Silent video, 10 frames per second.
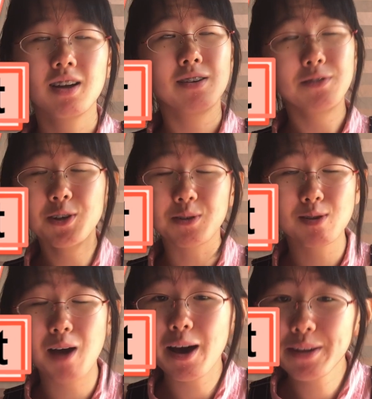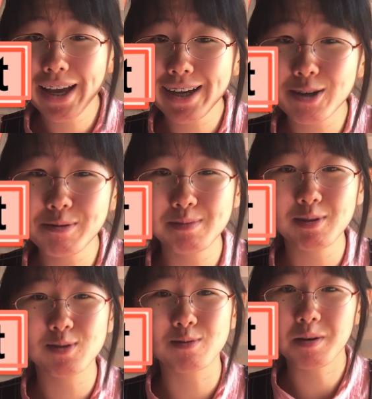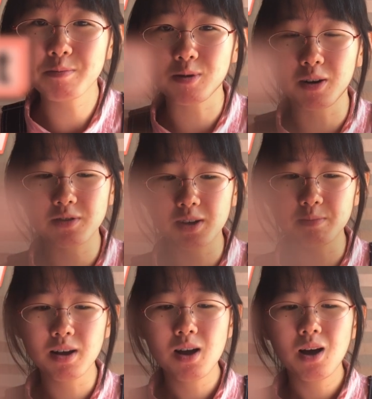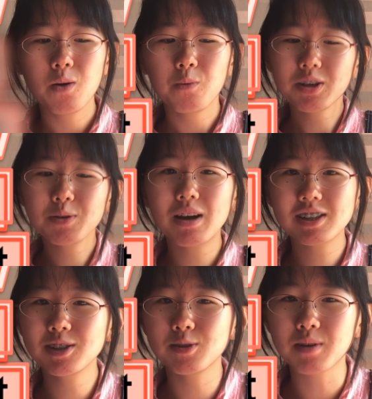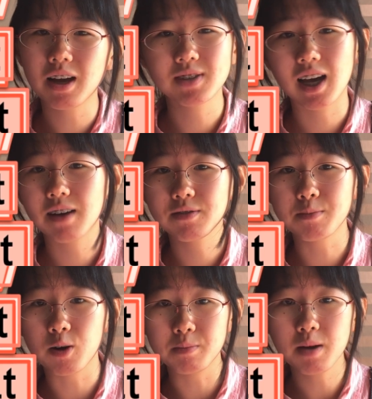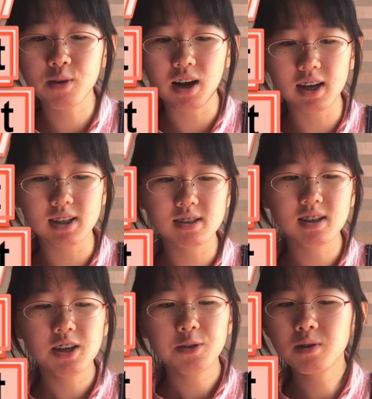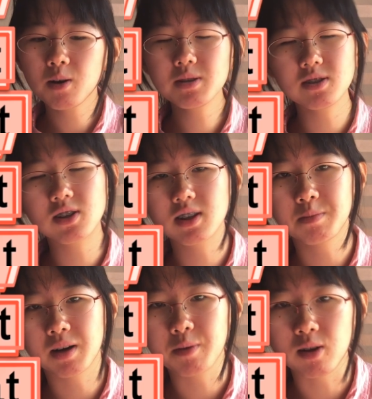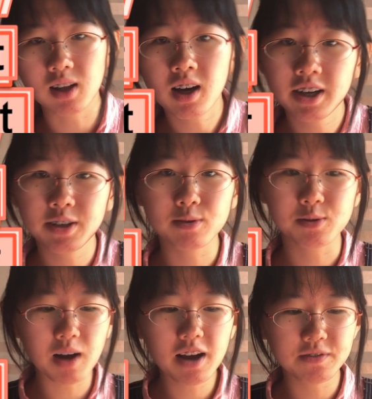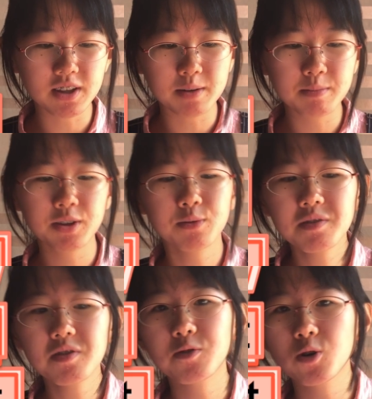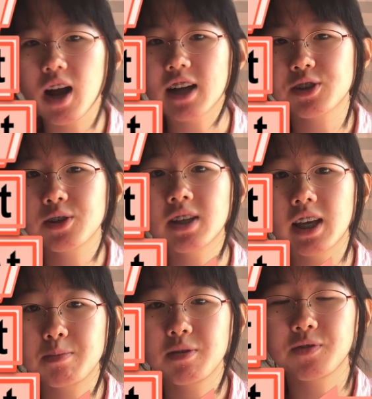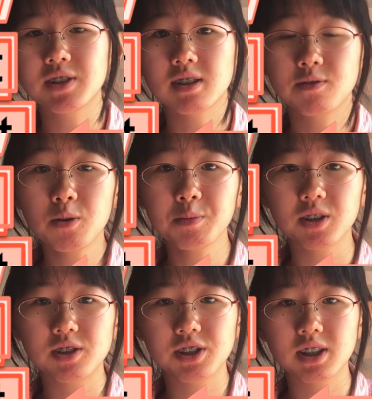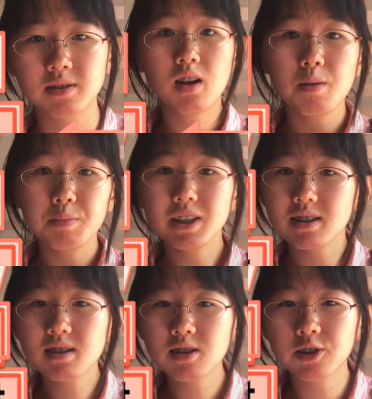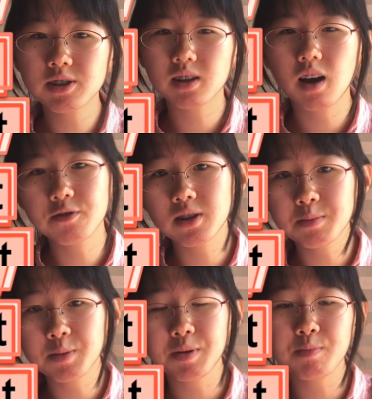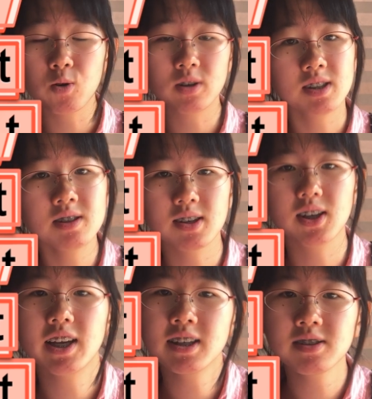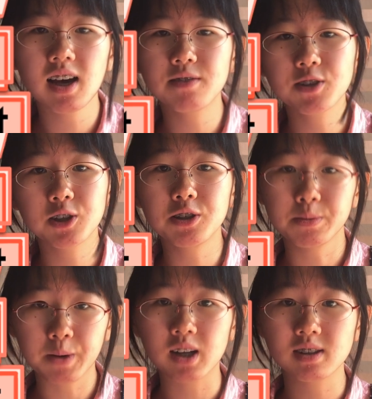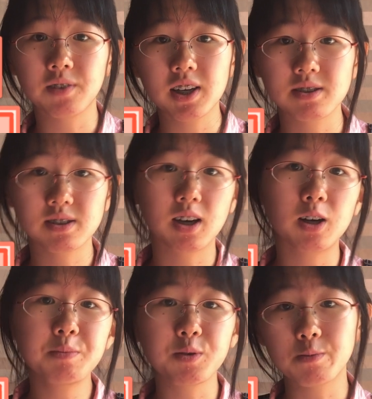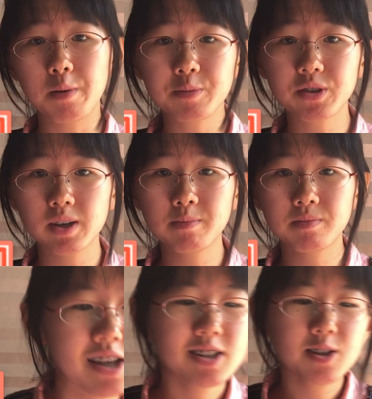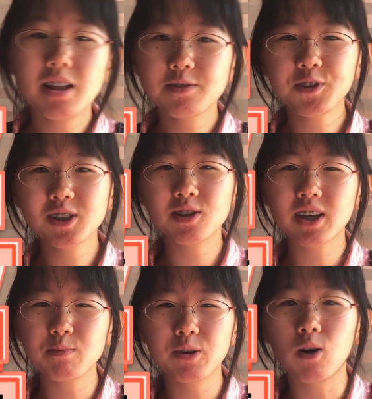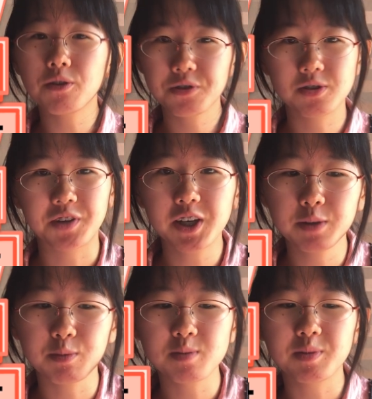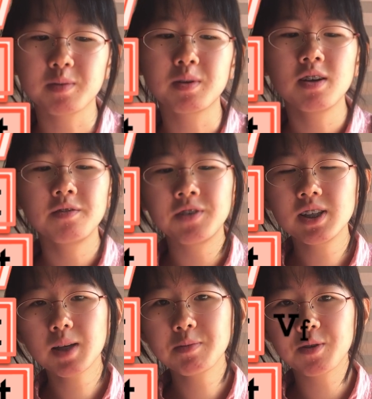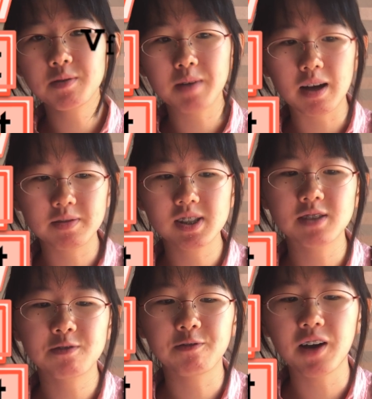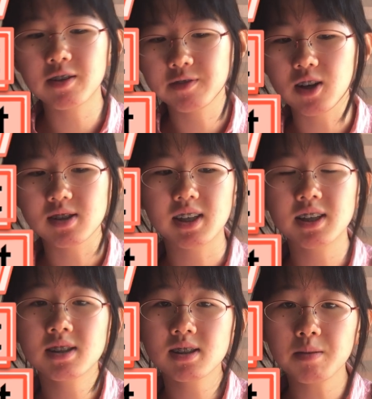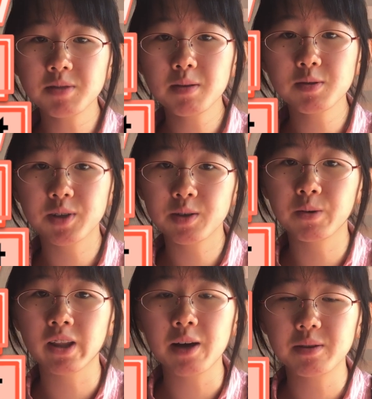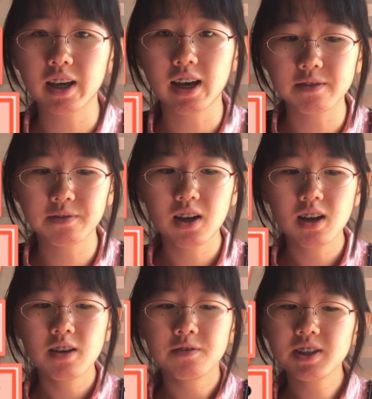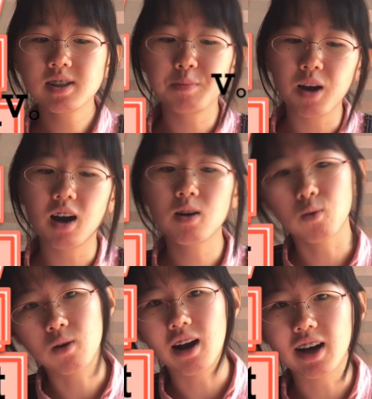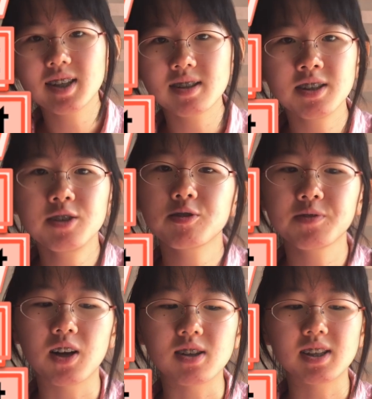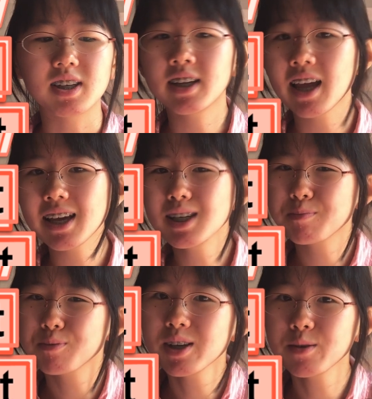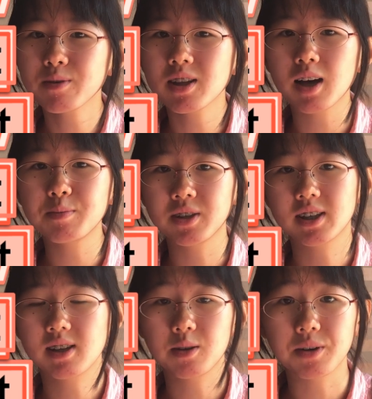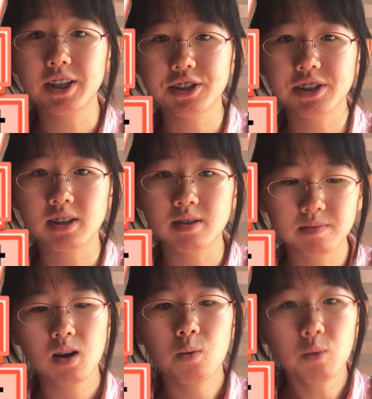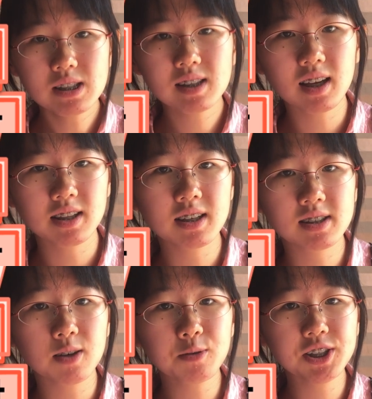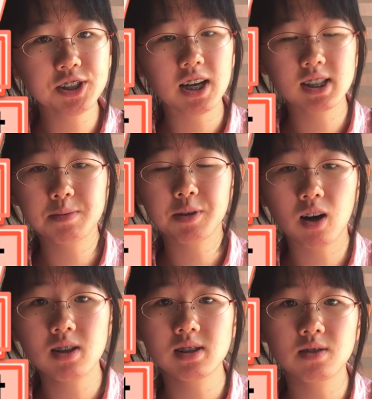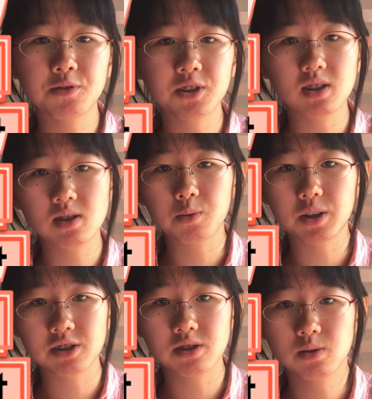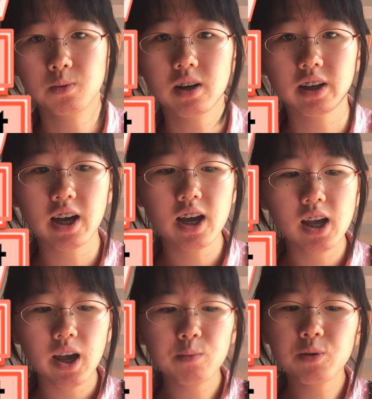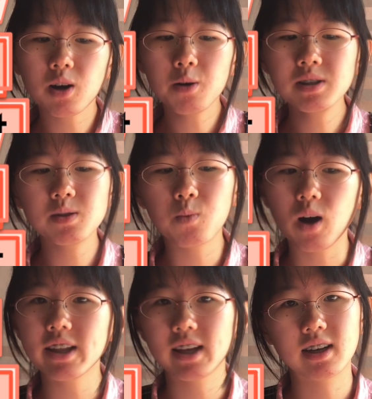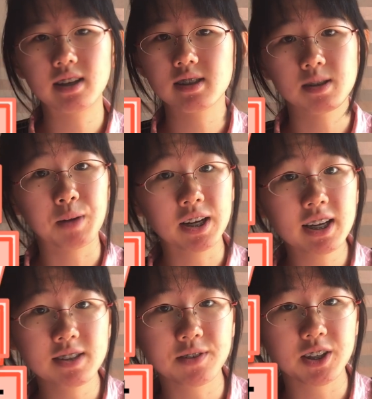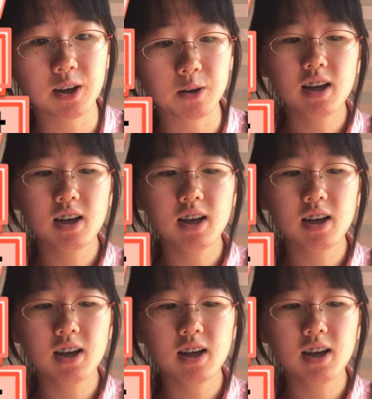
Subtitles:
Phew, so how the heck are we supposed to remember all of them? Well, you actually don't have to have them all memorized. You can always look them up online or derive them, and 3 of the 4 are actually on the AP Physics formula sheet. But it doesn't hurt to cover them a bit more in detail and to have a good mnemonic device to help you remember them. So let's first look at what all of those variables mean. V subscript f stands for final velocity and sometimes written without the f. V sub naught or I is initial velocity and a is pretty reliably acceleration. Once again, the acceleration has to be constant for these equations to work, and we'll go into why that is in my next video.